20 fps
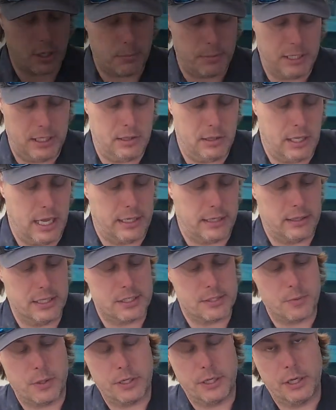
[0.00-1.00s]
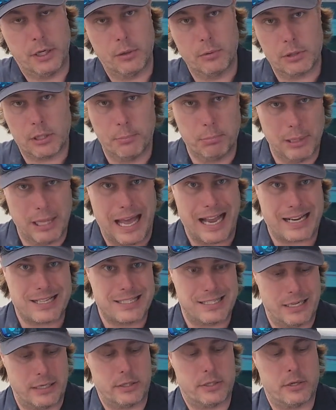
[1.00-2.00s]
to be like this one here with the black
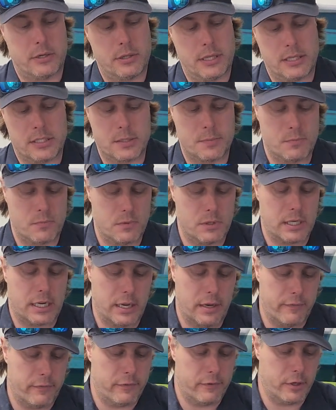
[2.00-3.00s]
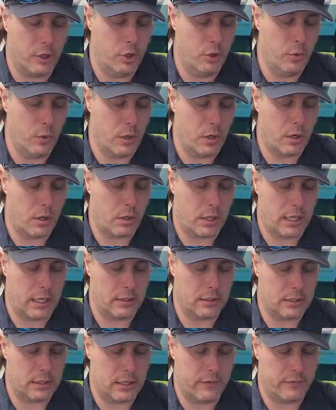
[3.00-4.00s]
center. That's kind of a newer thing
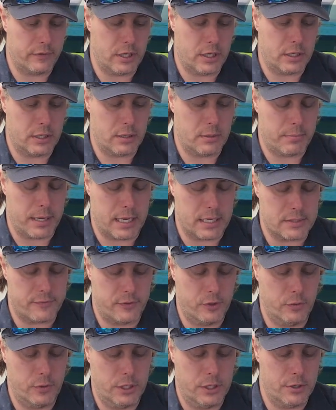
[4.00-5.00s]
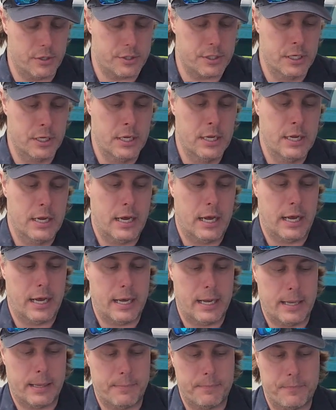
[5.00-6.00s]
that they've done in the past few years.
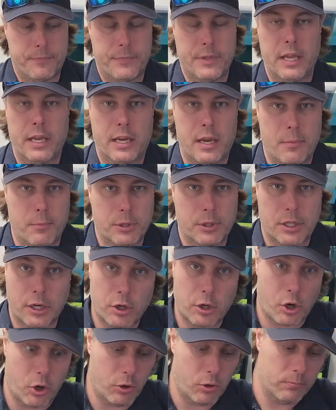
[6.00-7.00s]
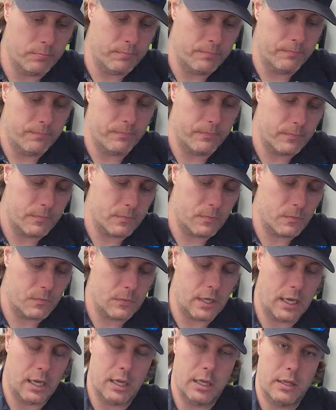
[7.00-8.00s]
They come with the chrome,
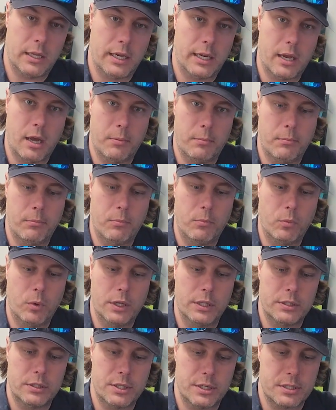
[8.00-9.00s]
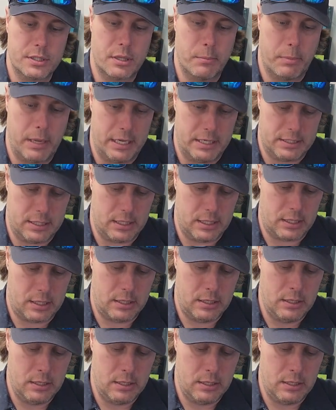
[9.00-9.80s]
and they come with just the basic.